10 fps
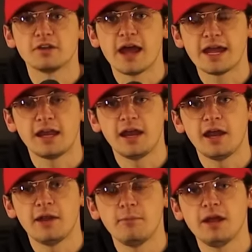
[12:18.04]
to like
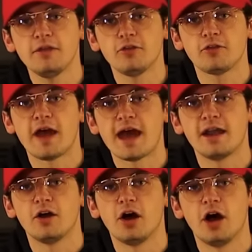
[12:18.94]
it. It means
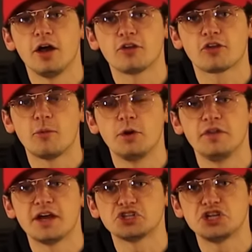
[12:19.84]
that uh,
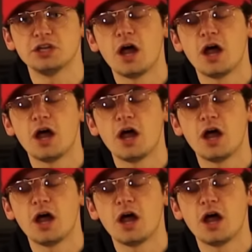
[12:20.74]
someone that she